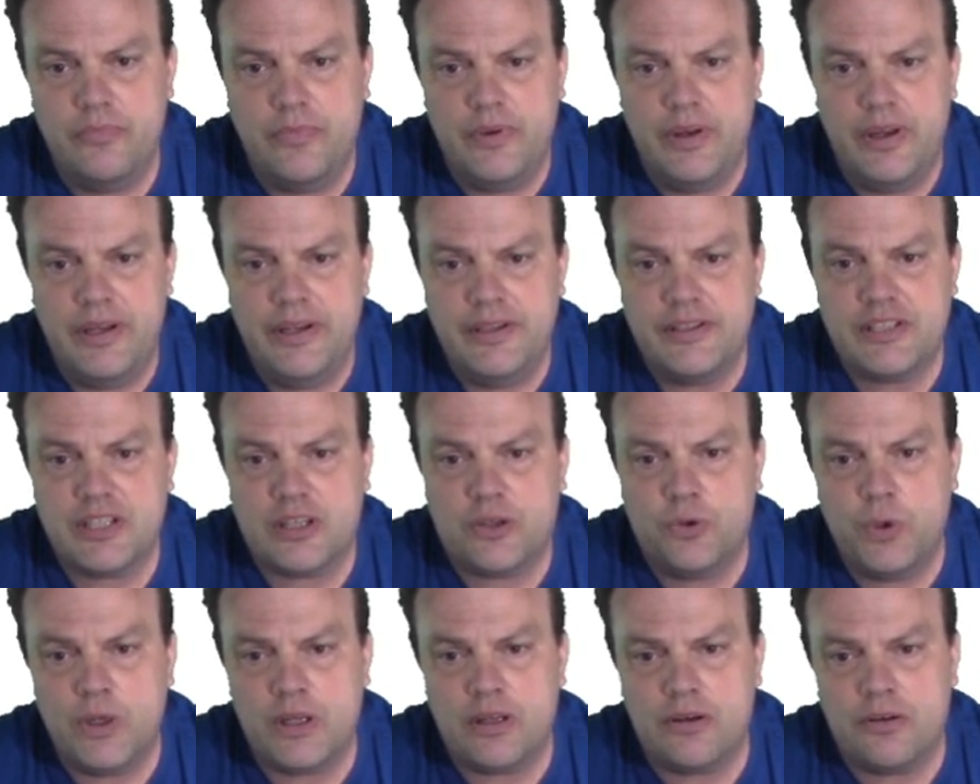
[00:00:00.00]
It's a
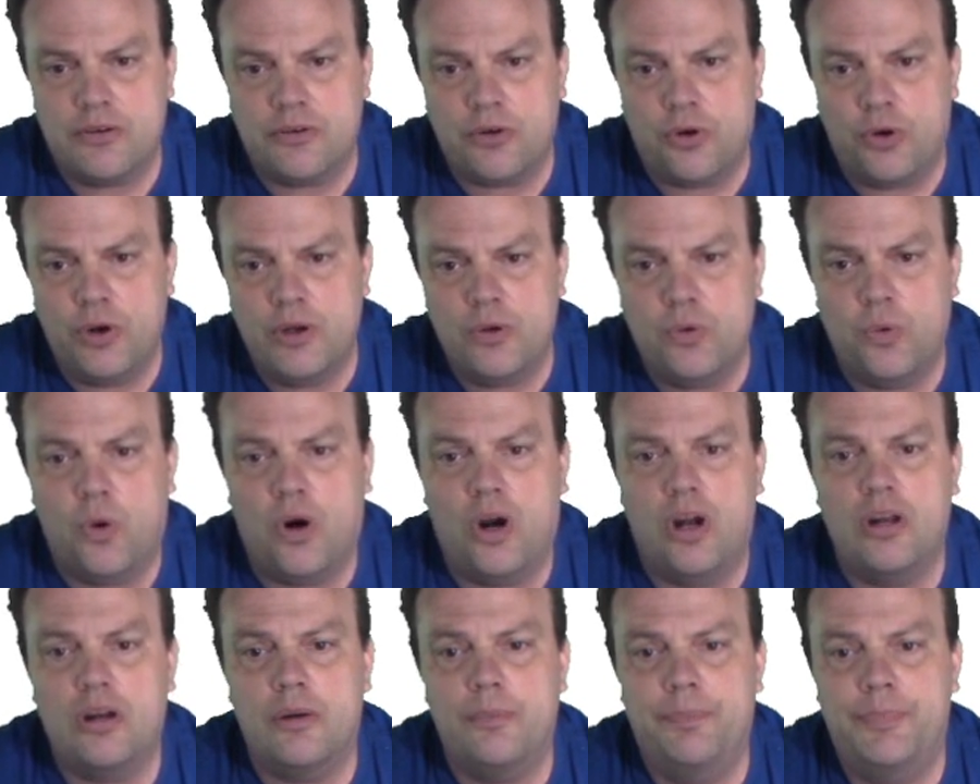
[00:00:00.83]
quick-growing
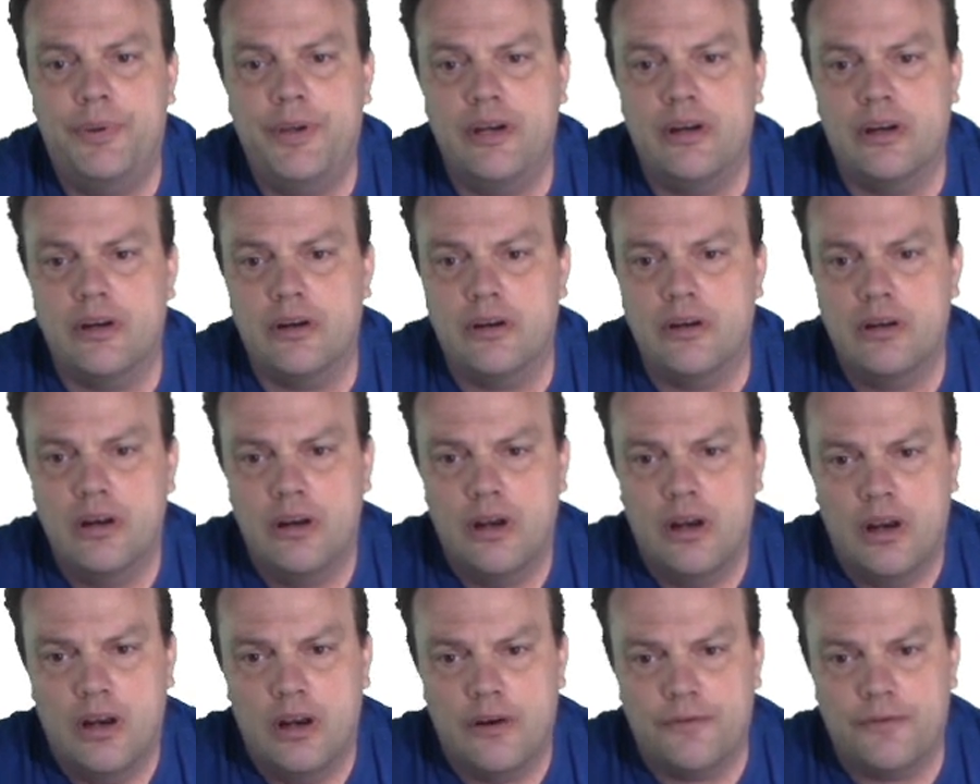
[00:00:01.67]
wild pear
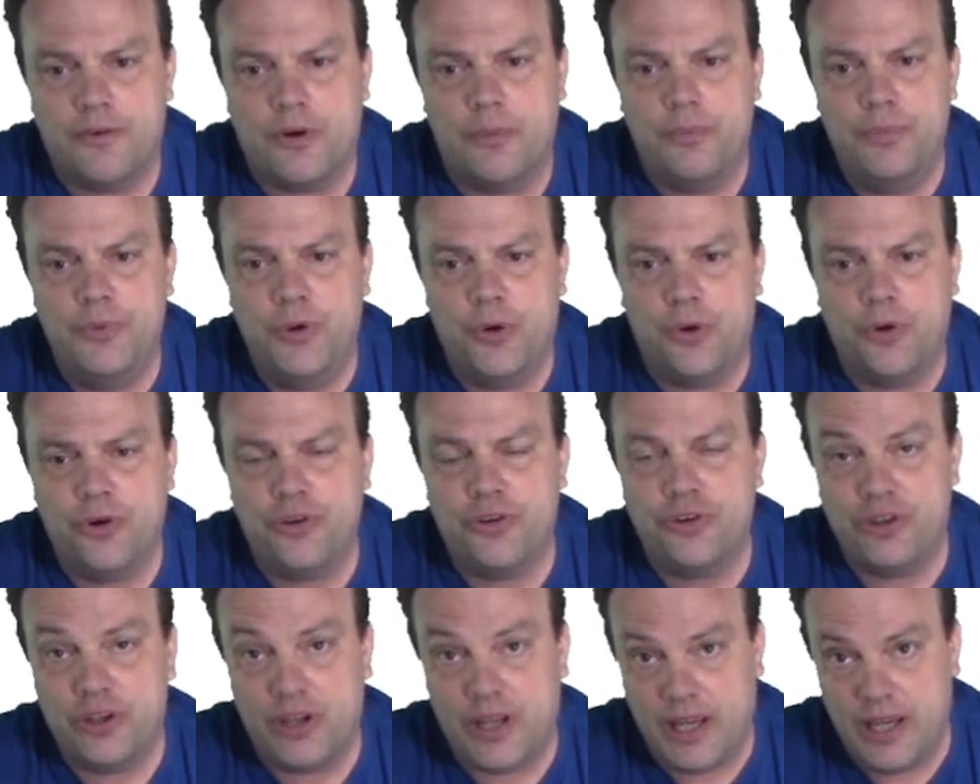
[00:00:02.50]
from
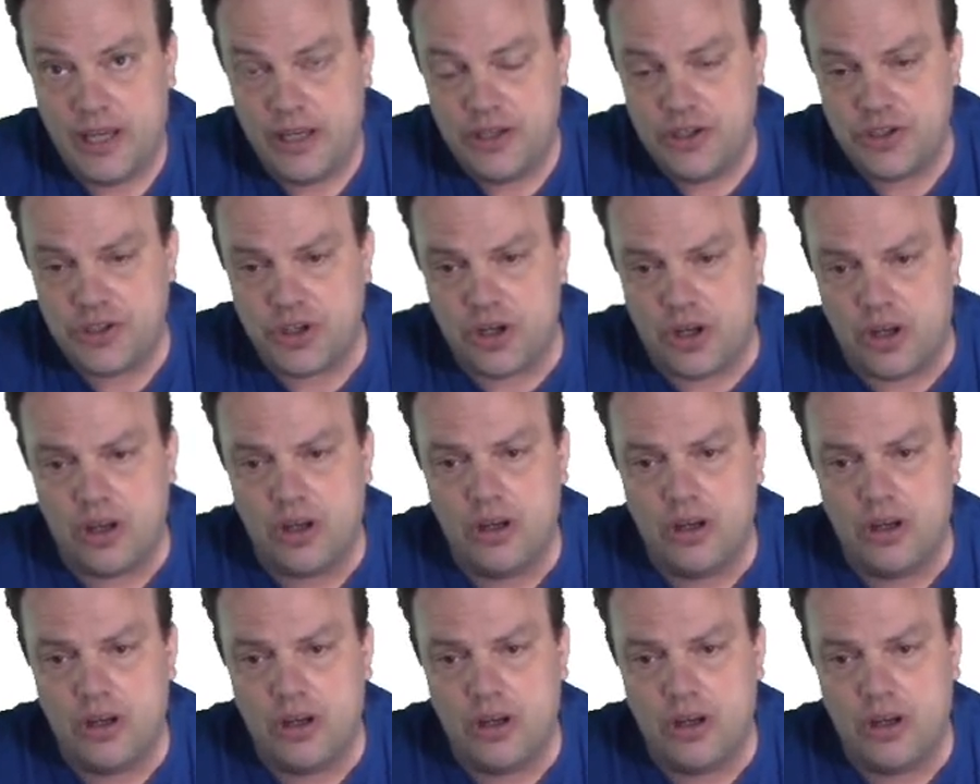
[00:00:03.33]
northern Asia.